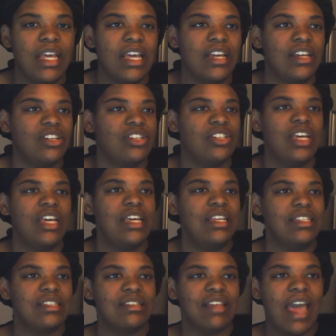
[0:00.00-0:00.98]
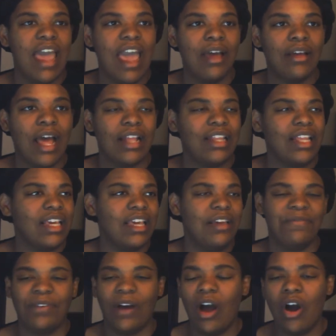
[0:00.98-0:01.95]
then I think
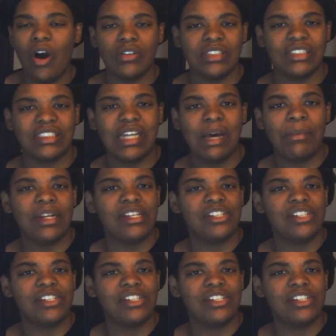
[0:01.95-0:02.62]
he falls or something.